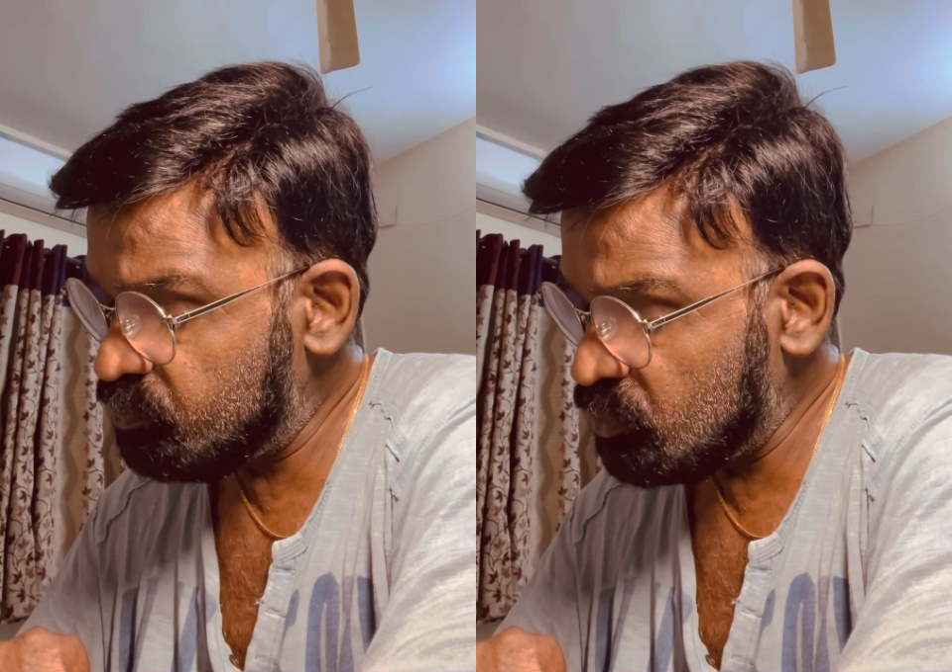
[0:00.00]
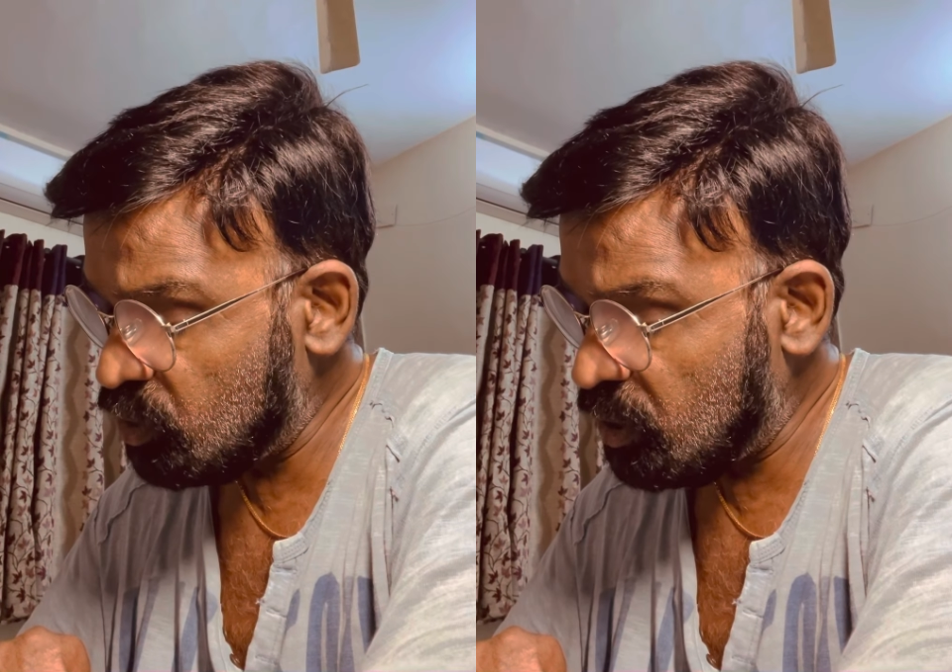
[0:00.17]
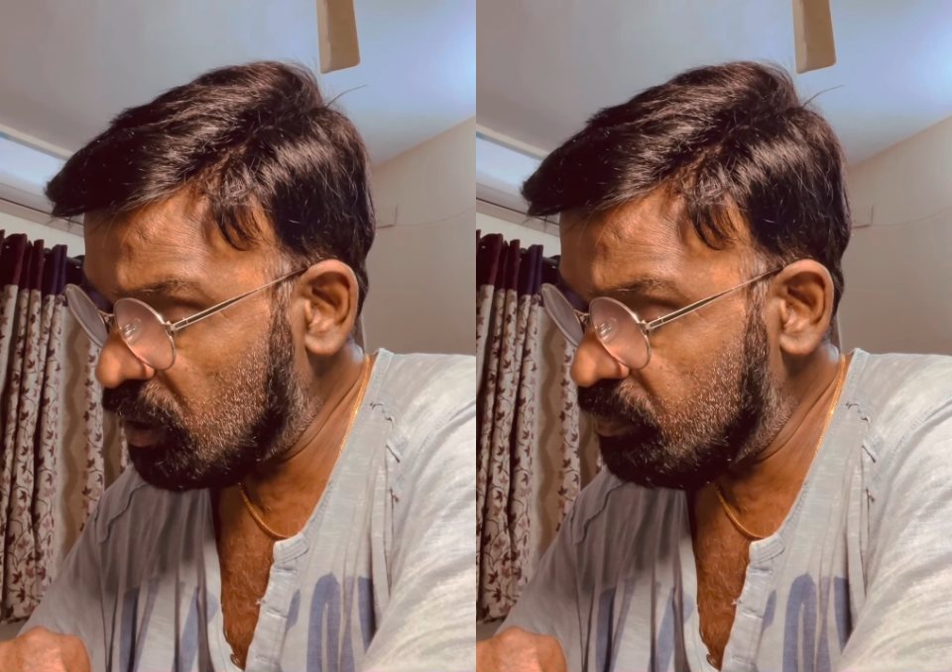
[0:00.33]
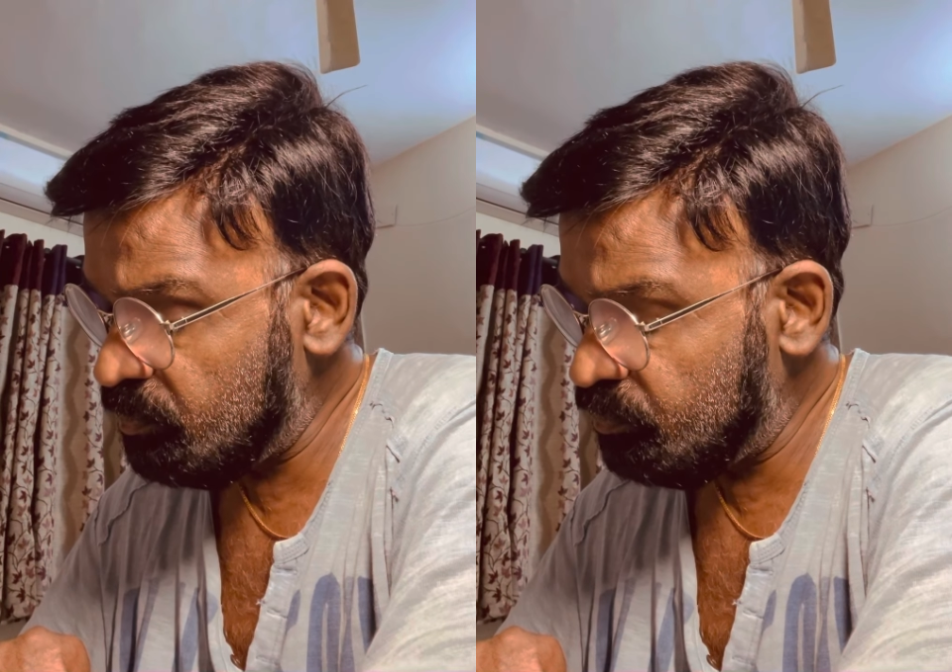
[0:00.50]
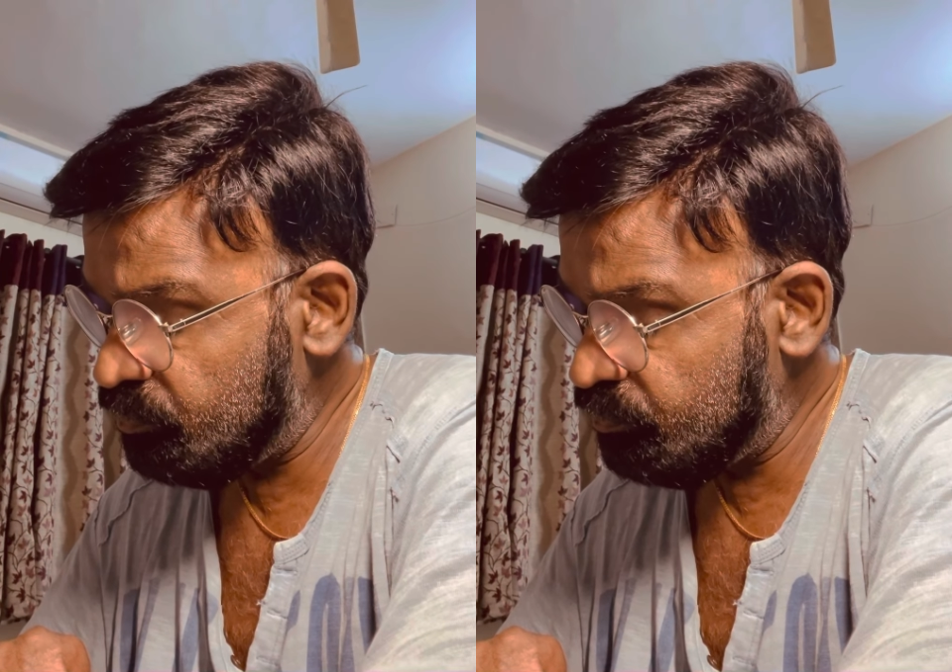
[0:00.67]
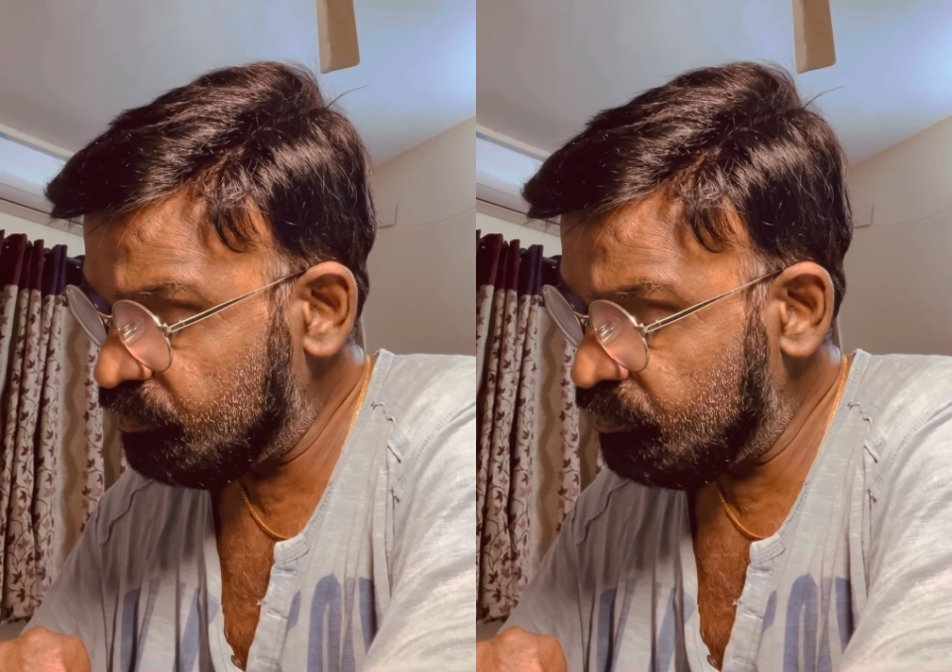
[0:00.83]
Okay,
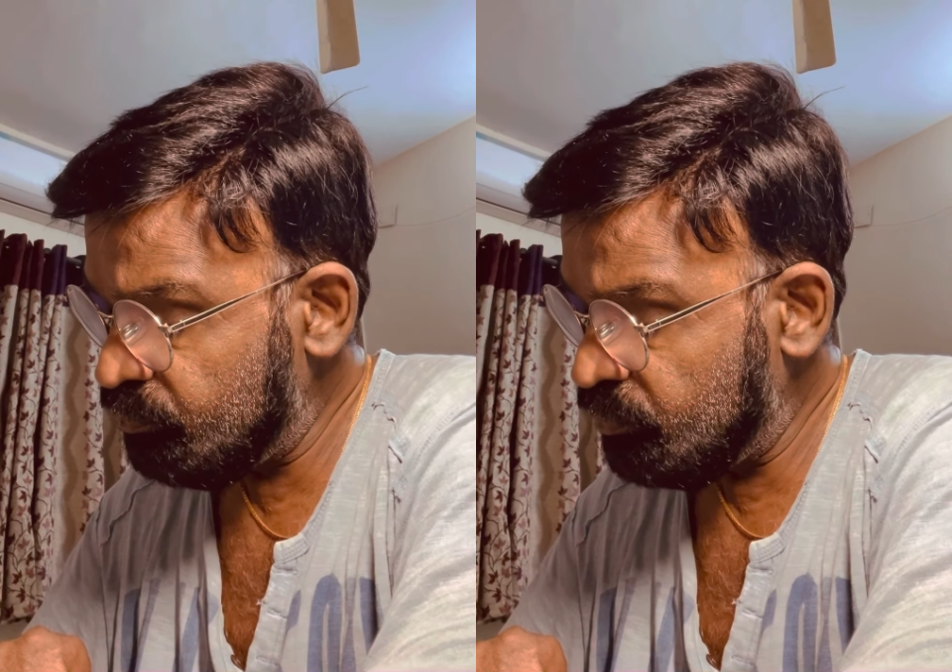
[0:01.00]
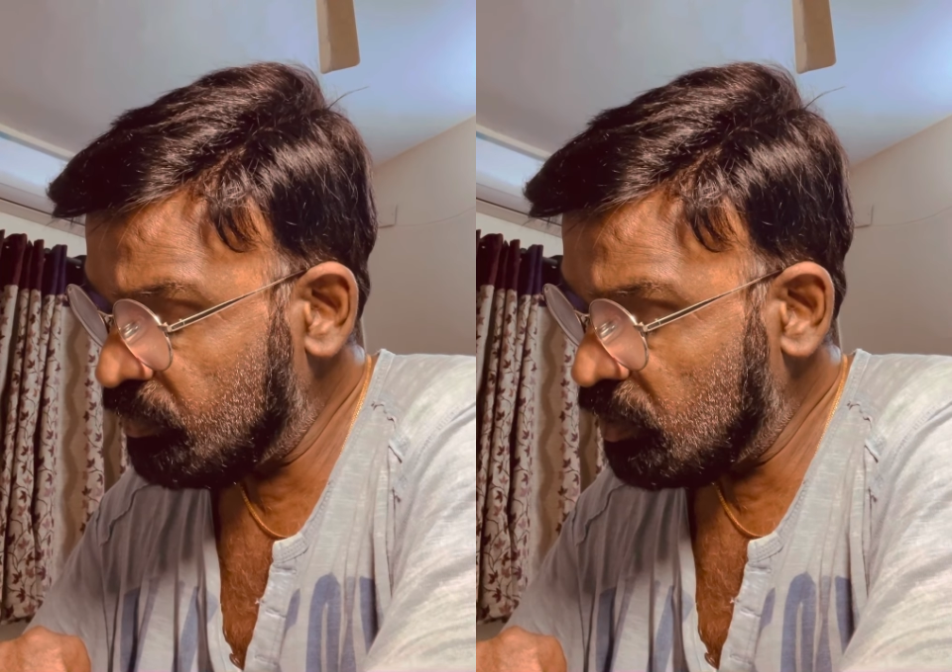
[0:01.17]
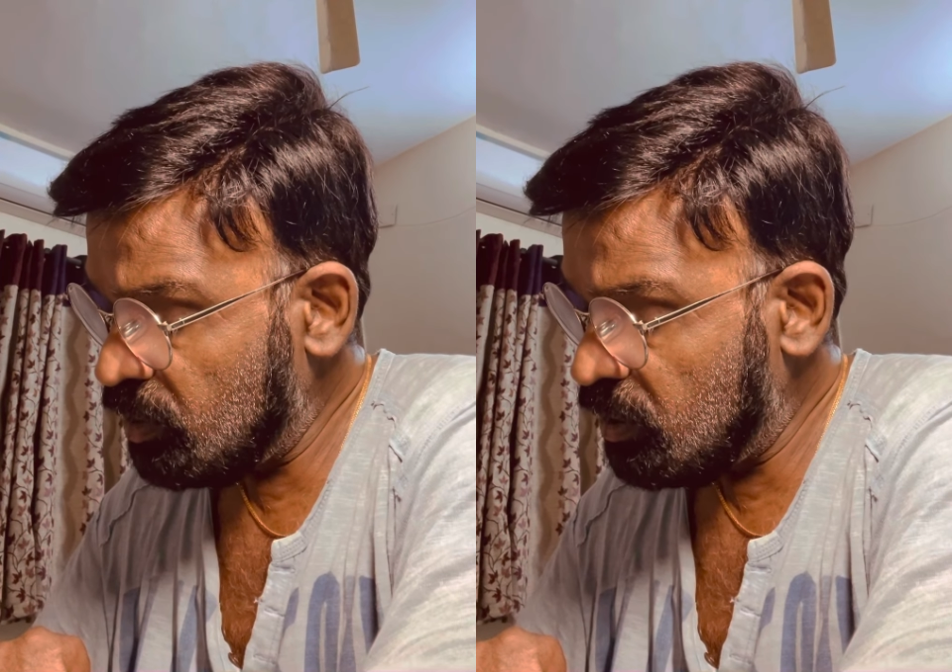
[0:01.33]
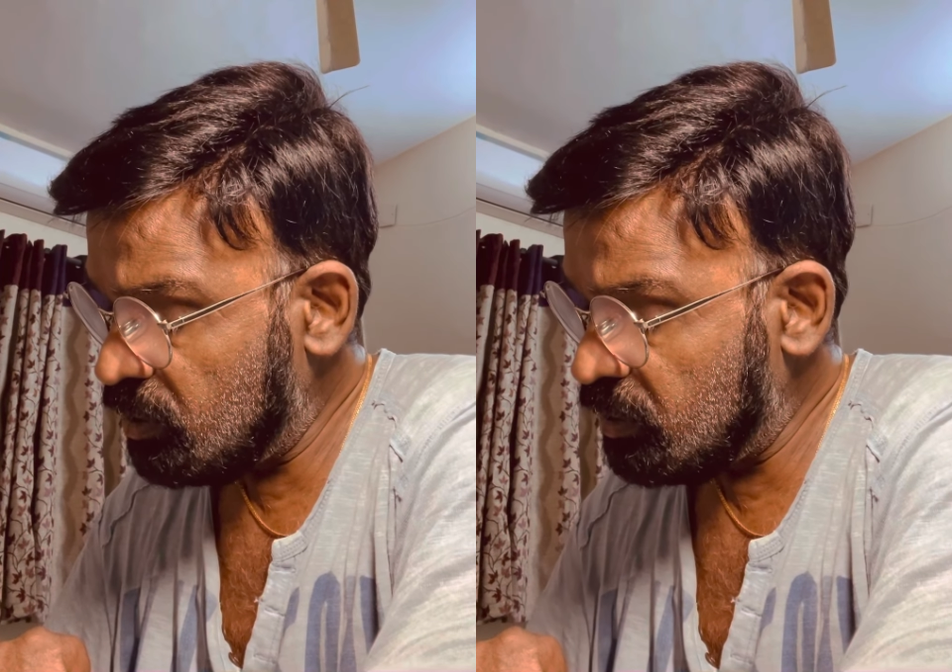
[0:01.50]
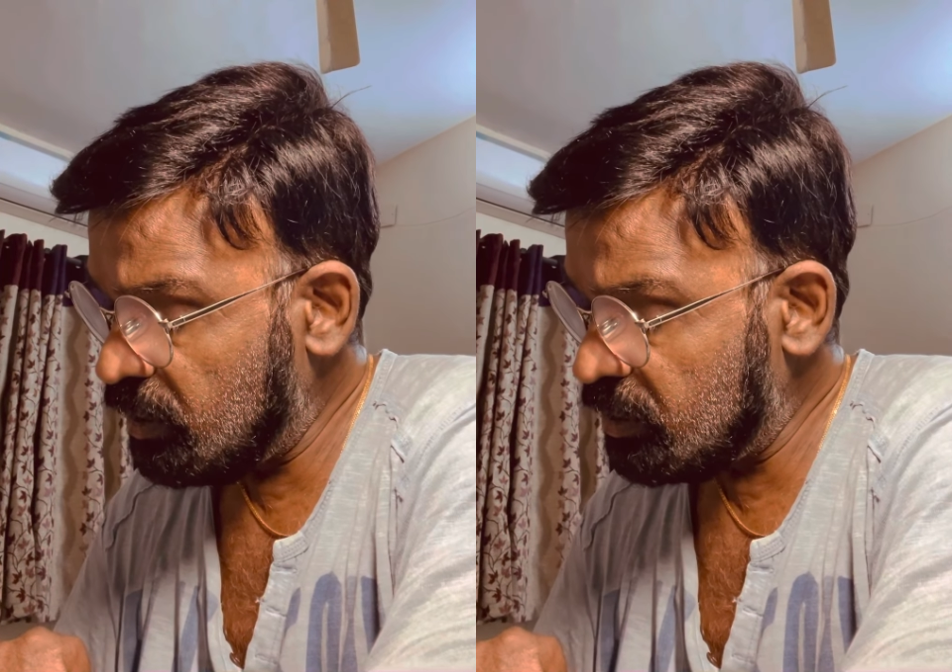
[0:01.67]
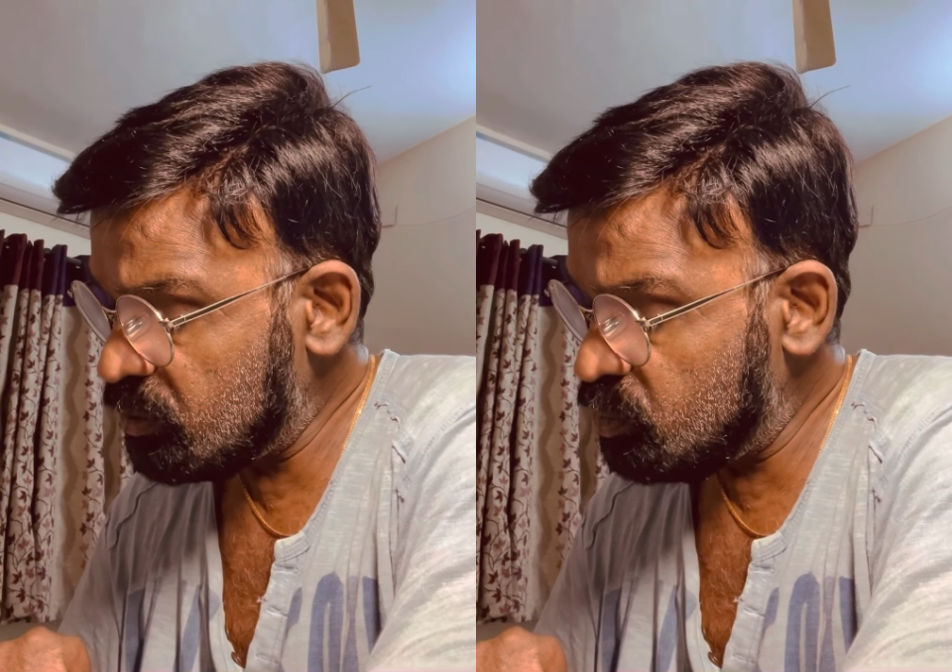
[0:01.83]
the
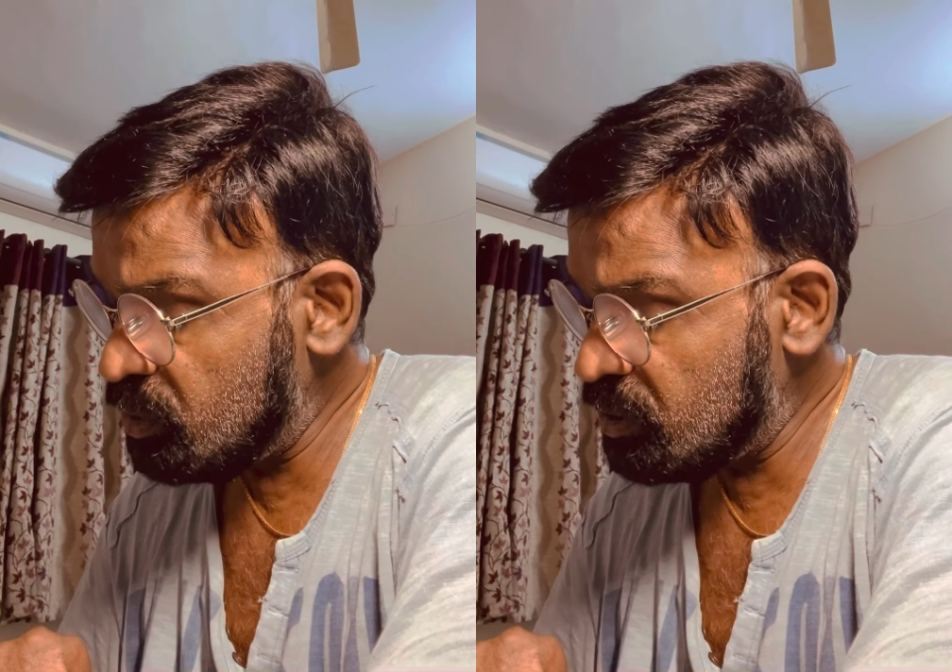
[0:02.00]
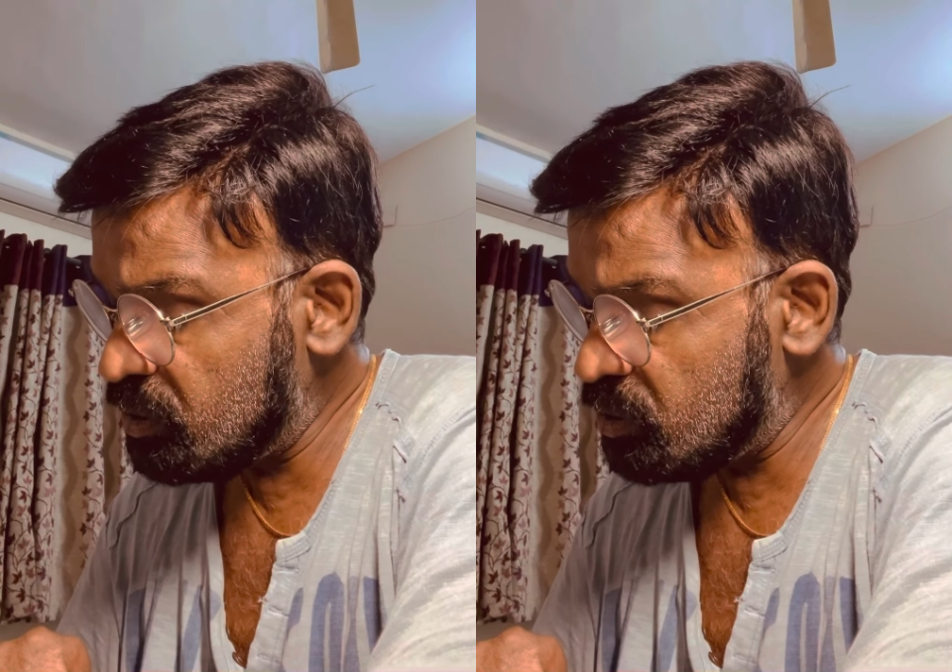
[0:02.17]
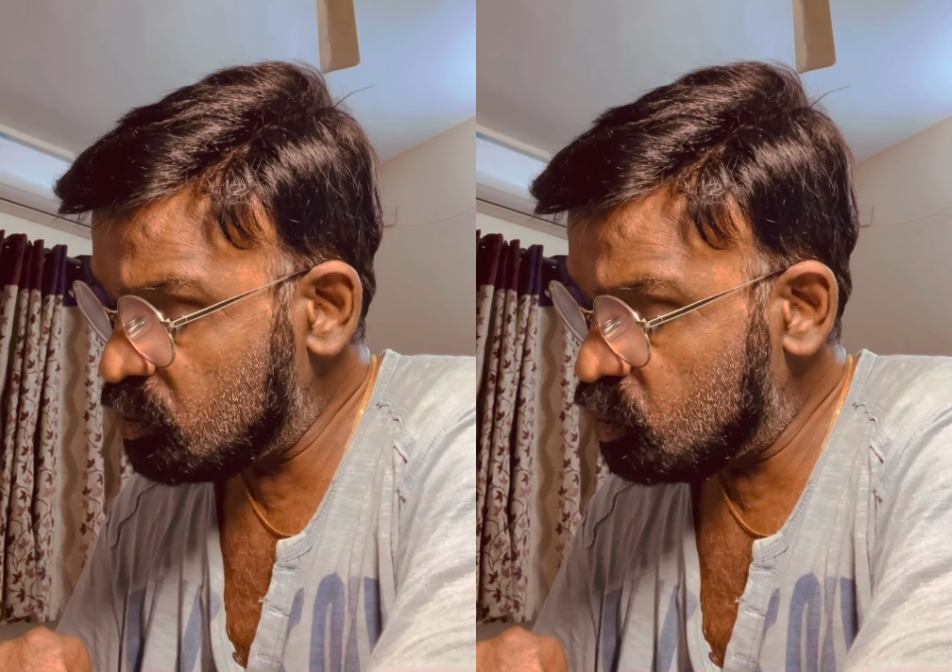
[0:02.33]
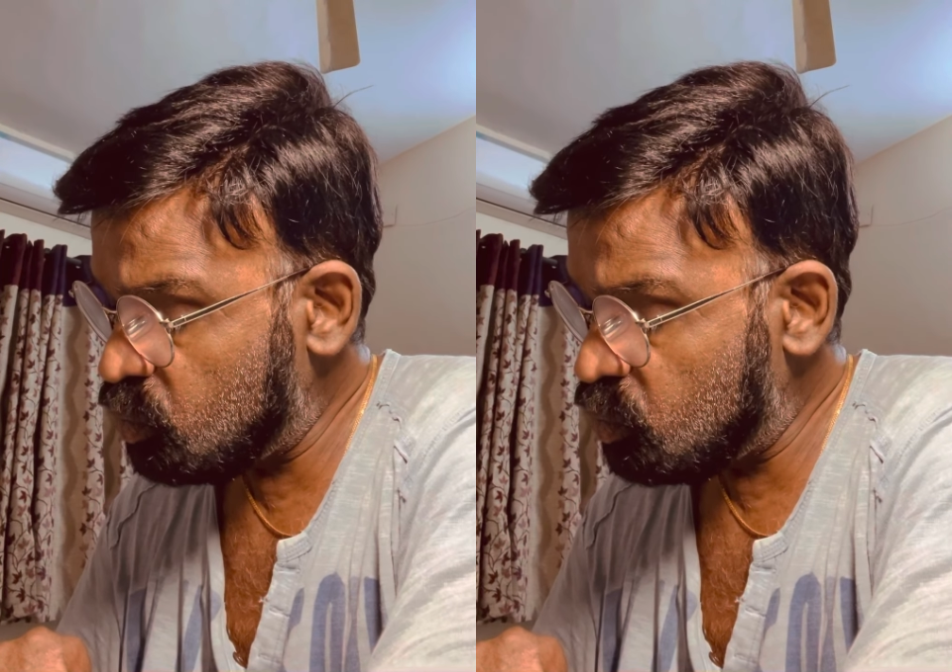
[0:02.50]
next week is